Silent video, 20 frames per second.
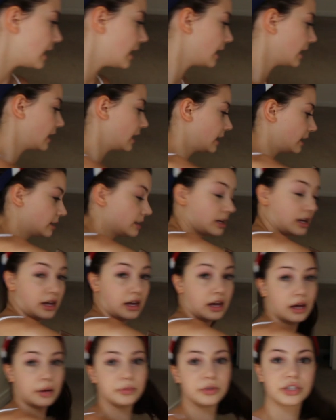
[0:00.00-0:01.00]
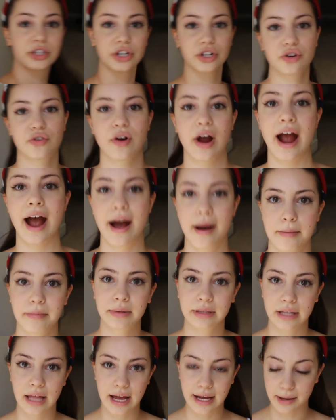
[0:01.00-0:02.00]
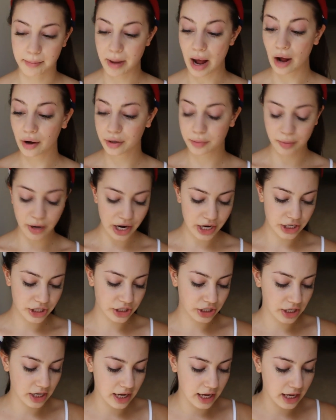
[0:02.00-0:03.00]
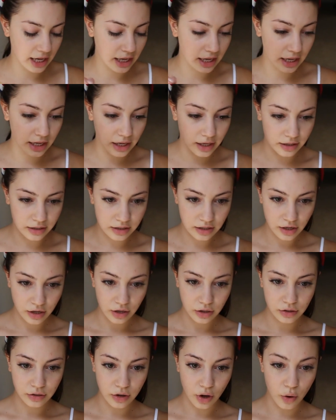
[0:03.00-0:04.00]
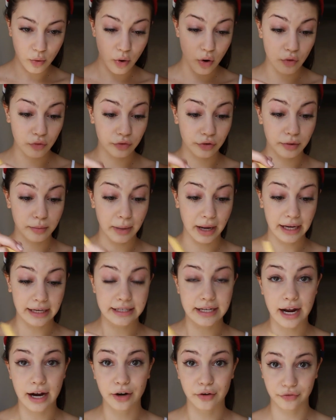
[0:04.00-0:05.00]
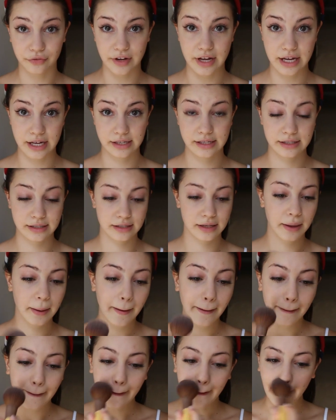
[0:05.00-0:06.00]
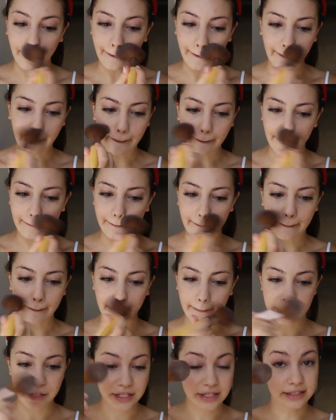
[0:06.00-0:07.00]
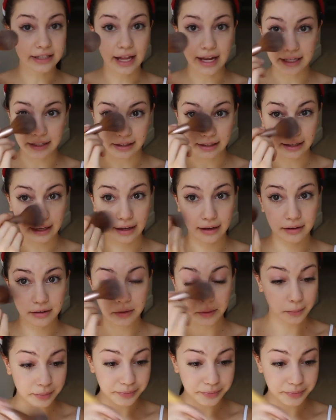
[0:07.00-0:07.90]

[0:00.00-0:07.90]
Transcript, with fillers: and I'm just gonna grab like a powder brush and go over my entire face uh, just lightly.